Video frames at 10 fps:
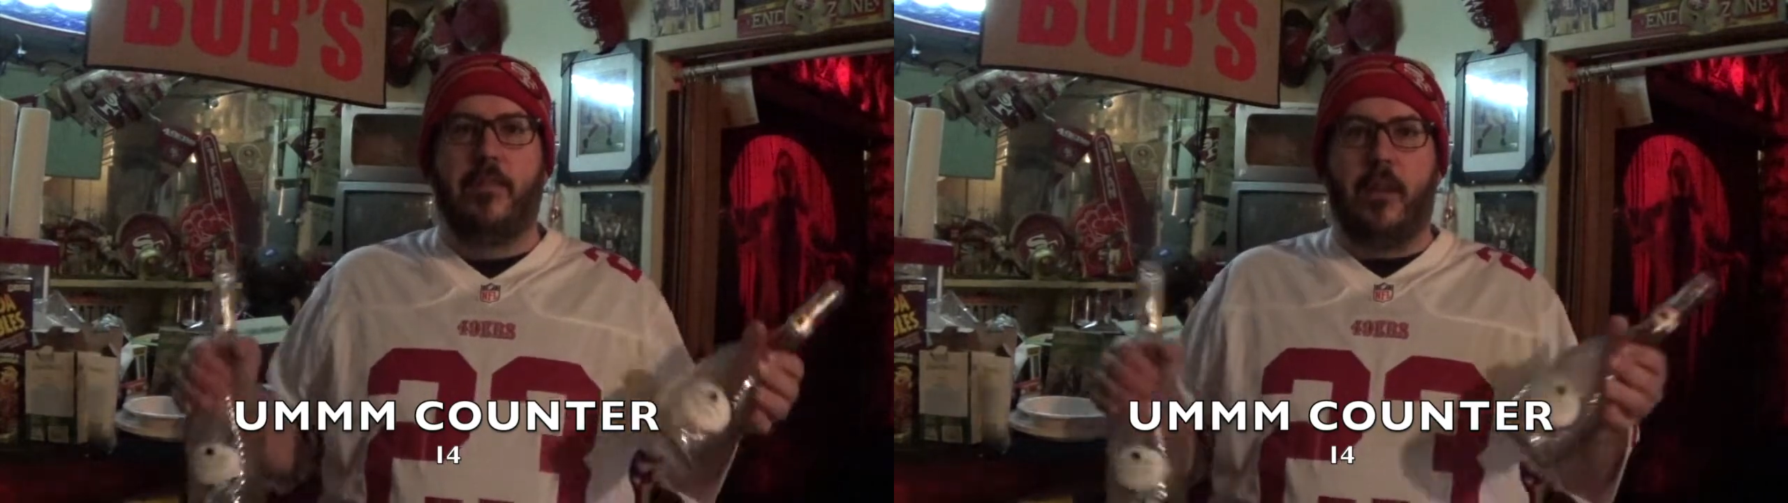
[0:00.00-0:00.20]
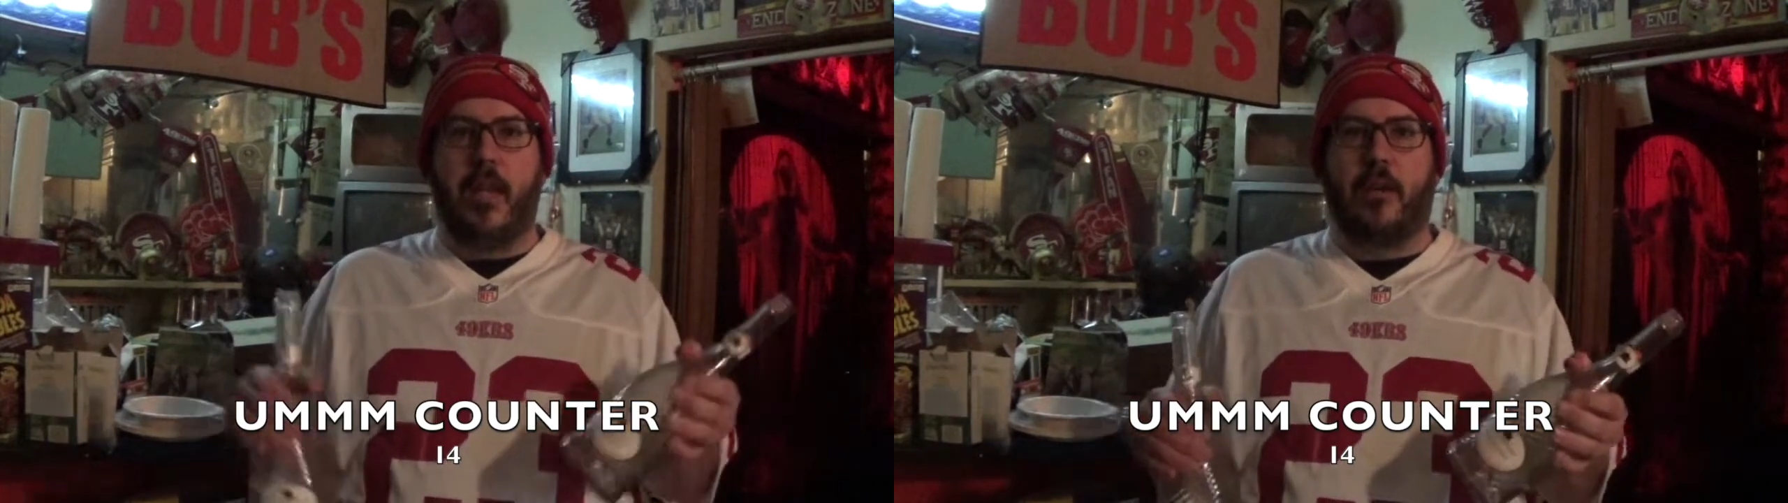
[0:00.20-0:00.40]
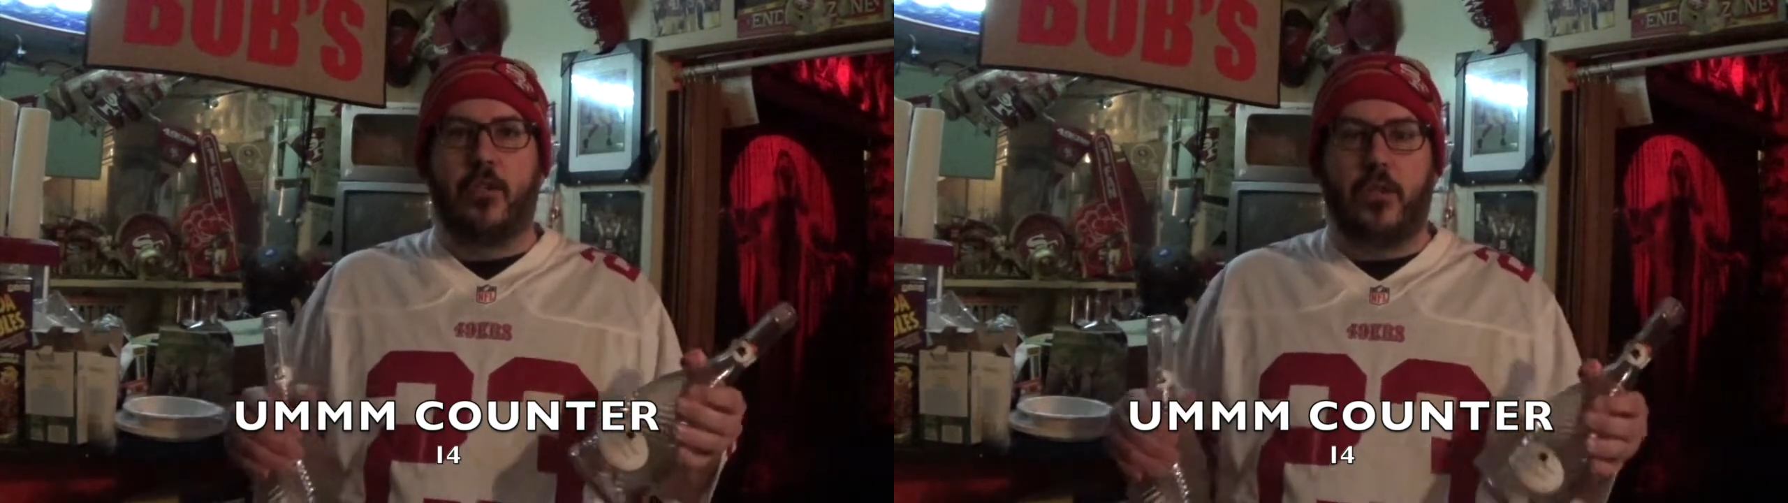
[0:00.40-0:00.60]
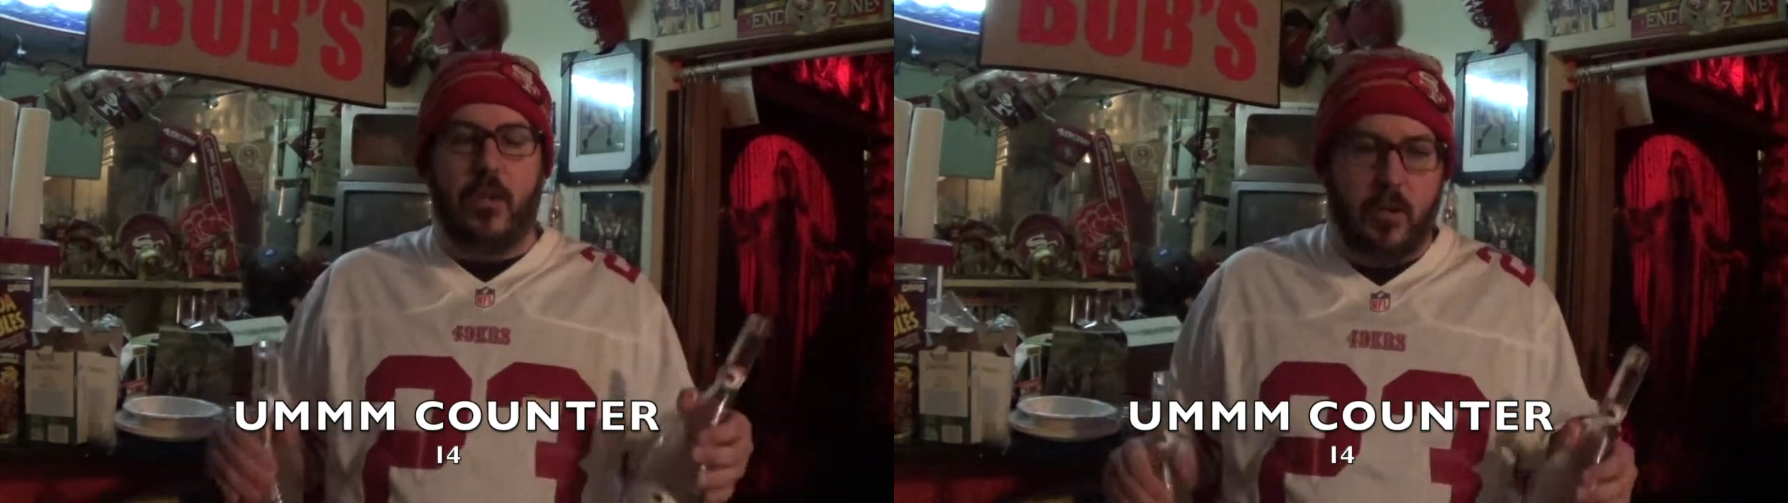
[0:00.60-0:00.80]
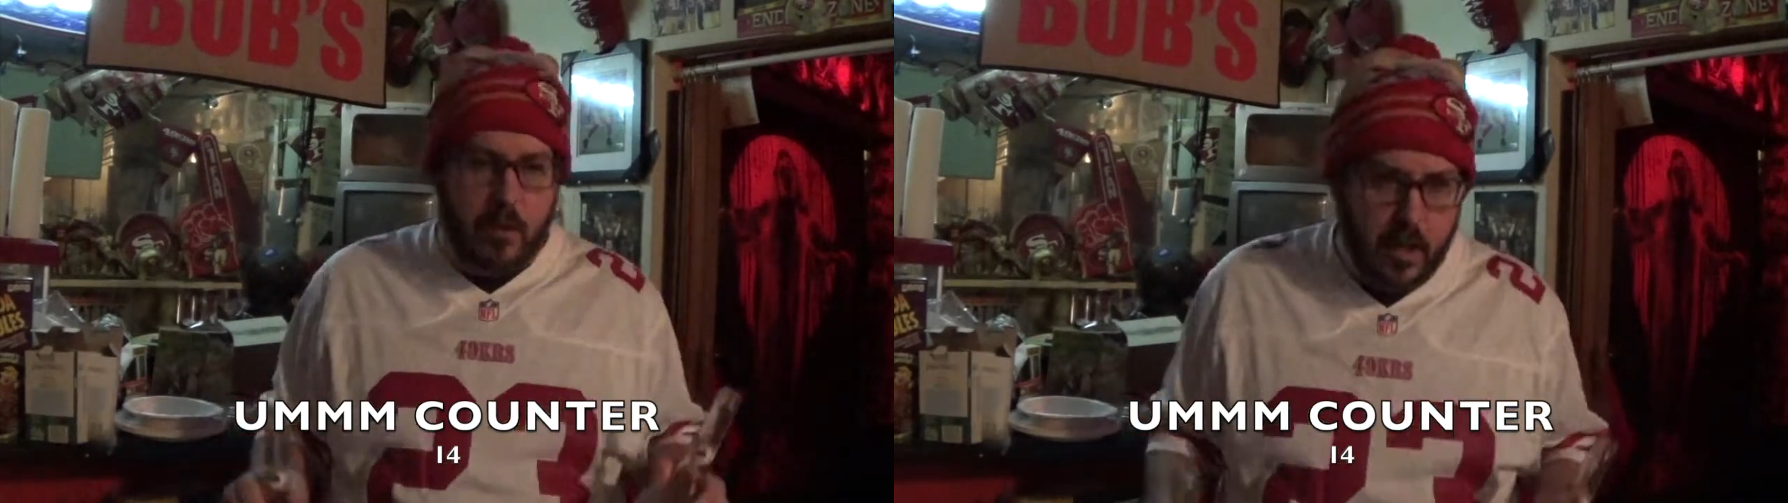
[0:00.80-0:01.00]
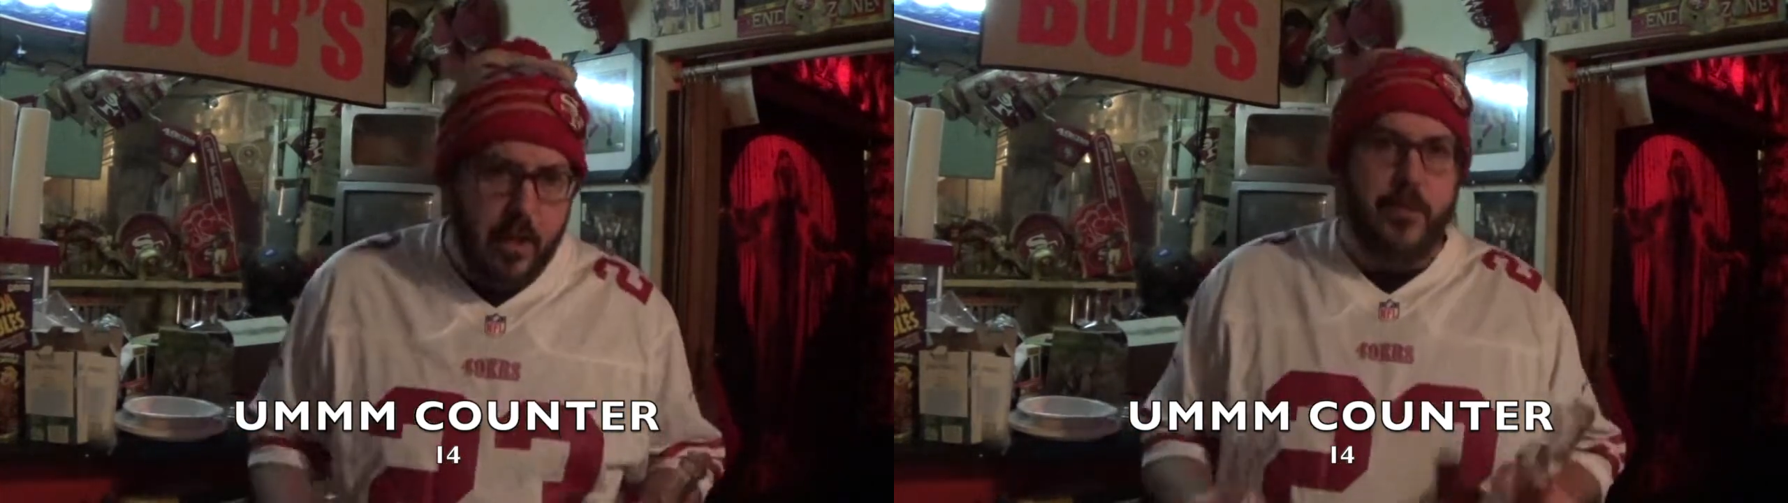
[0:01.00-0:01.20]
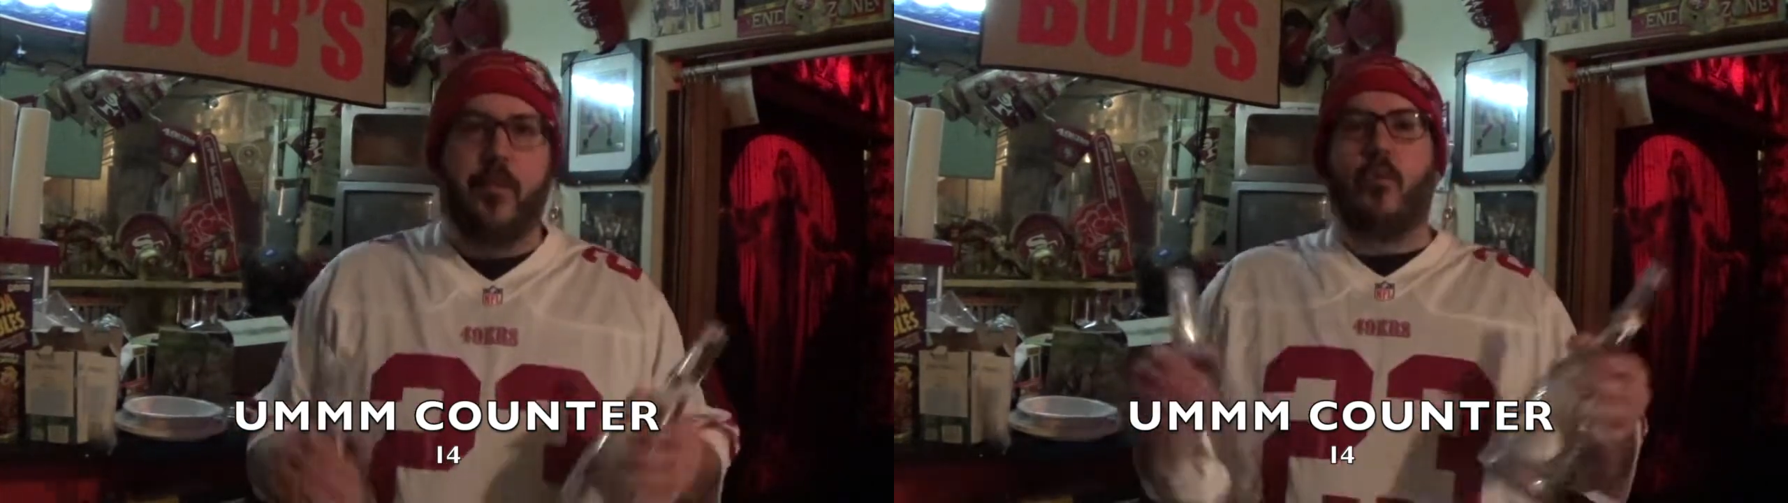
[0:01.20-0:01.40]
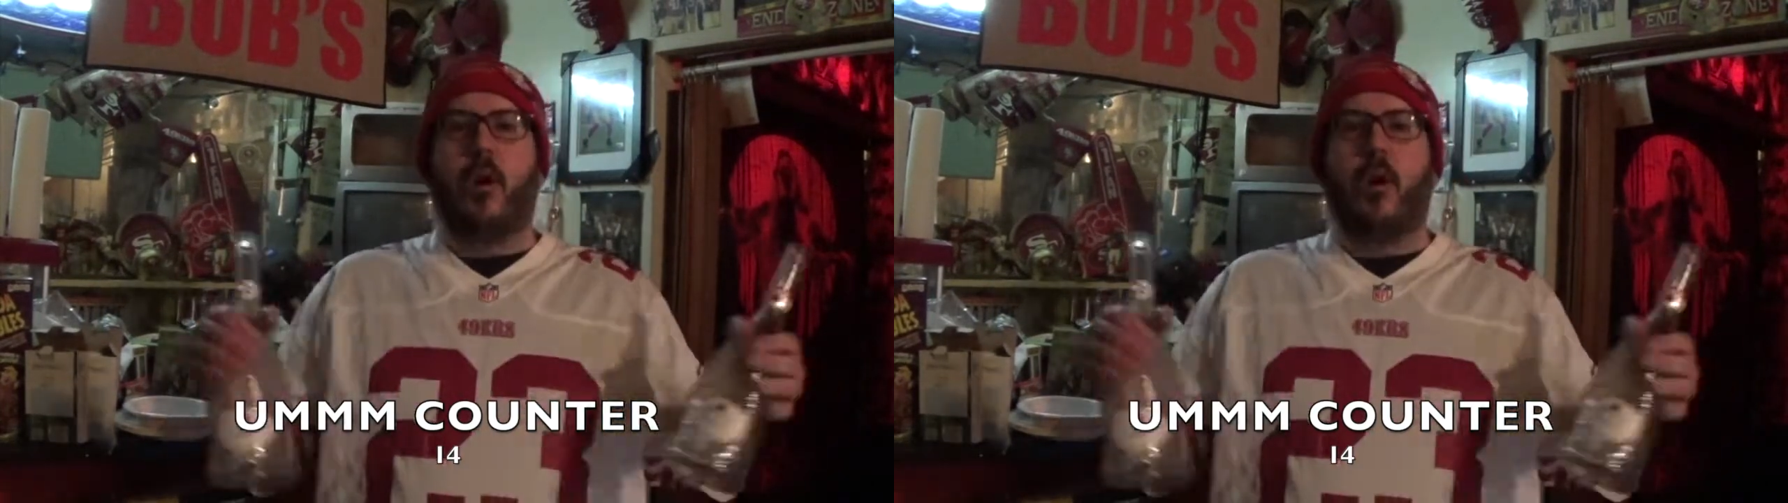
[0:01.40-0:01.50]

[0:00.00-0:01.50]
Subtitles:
the next year, they're